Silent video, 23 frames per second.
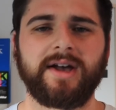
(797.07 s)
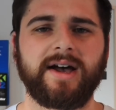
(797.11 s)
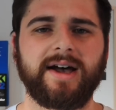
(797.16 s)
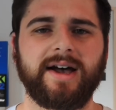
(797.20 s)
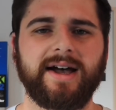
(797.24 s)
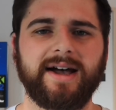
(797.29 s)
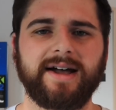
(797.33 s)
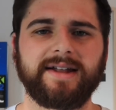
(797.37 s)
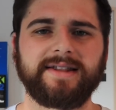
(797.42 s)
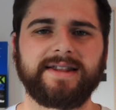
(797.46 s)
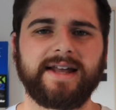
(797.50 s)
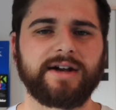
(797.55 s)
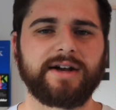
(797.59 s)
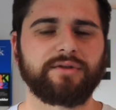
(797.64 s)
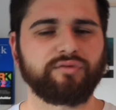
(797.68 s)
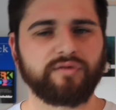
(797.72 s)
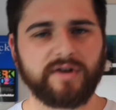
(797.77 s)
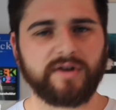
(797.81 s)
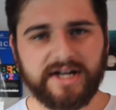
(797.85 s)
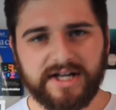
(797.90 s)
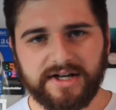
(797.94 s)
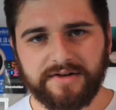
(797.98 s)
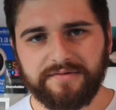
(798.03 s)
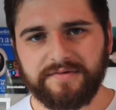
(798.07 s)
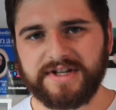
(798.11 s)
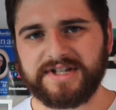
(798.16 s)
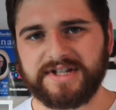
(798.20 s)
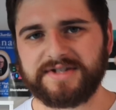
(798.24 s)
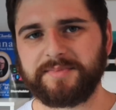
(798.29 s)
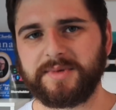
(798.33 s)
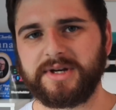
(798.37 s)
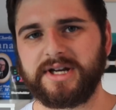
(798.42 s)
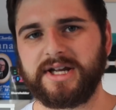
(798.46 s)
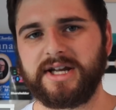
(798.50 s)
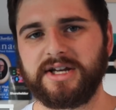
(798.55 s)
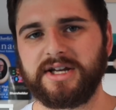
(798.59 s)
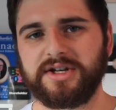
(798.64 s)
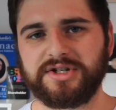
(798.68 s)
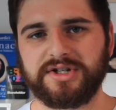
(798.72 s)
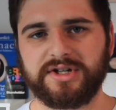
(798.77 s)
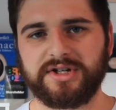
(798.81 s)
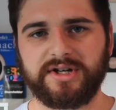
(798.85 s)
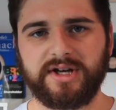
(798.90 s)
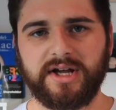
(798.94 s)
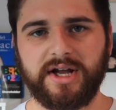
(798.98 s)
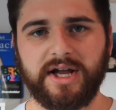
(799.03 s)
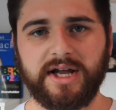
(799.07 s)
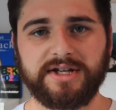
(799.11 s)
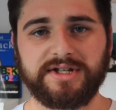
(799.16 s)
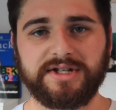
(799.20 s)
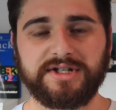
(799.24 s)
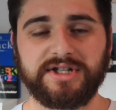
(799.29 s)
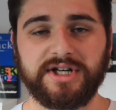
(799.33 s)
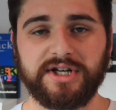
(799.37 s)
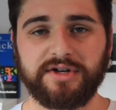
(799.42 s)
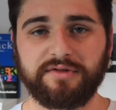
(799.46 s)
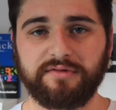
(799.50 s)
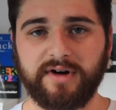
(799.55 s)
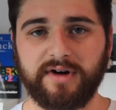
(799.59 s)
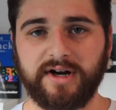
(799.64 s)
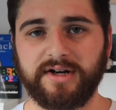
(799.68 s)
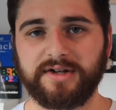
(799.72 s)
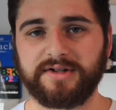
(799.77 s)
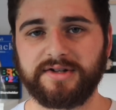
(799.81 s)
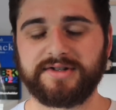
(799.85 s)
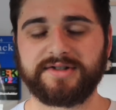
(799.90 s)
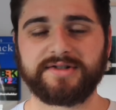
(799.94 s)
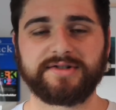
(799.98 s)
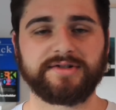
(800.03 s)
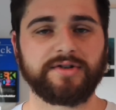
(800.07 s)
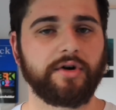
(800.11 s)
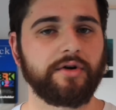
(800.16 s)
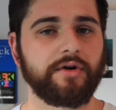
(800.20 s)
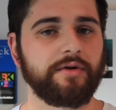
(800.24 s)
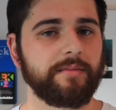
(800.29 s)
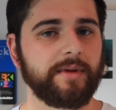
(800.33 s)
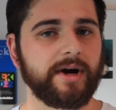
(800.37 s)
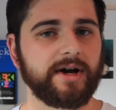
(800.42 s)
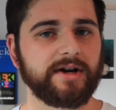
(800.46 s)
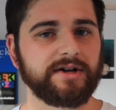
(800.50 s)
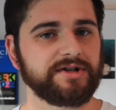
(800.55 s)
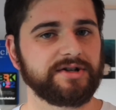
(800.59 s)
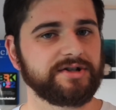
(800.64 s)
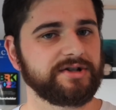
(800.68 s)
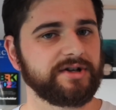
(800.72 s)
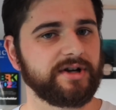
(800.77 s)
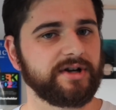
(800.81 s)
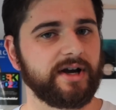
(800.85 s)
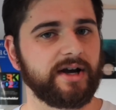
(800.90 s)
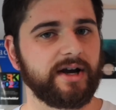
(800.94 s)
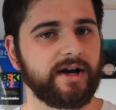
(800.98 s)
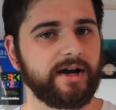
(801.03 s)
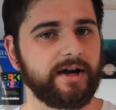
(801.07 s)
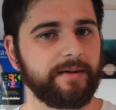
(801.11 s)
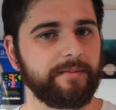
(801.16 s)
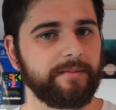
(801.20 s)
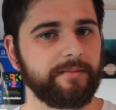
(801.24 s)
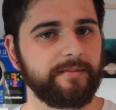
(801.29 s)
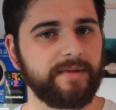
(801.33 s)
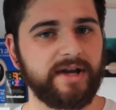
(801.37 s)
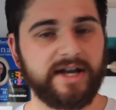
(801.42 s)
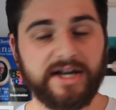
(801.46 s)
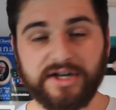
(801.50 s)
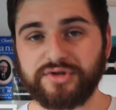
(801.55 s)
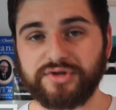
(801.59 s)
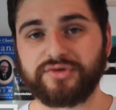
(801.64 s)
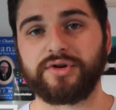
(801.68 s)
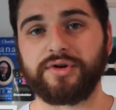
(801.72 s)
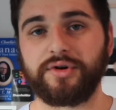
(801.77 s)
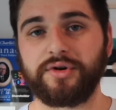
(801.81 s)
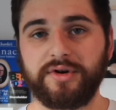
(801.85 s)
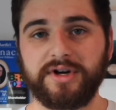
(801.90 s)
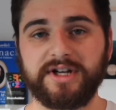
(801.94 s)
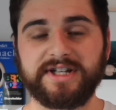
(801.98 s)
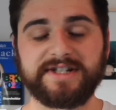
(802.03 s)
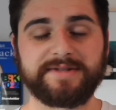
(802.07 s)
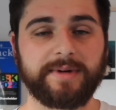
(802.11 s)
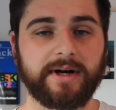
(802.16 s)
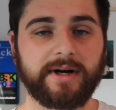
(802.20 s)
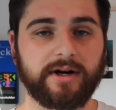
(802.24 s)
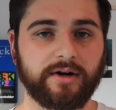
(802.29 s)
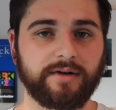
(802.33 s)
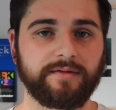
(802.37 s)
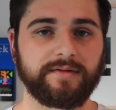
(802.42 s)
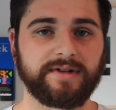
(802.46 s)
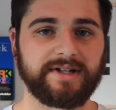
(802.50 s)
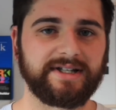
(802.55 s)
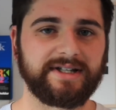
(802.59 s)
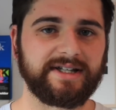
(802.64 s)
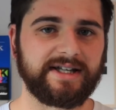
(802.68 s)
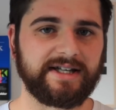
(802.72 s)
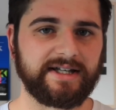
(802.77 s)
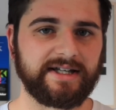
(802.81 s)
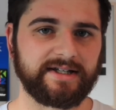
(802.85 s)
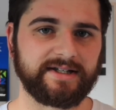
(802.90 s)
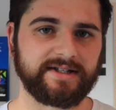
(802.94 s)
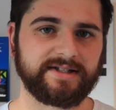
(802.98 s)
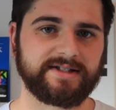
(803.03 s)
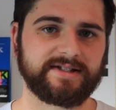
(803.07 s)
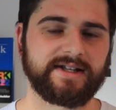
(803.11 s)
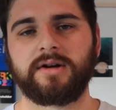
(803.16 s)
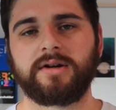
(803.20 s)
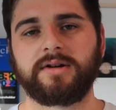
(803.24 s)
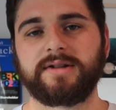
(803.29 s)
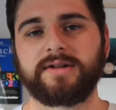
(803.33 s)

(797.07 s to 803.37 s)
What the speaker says: that reinvestment engine has generated so much extra earnings power over the years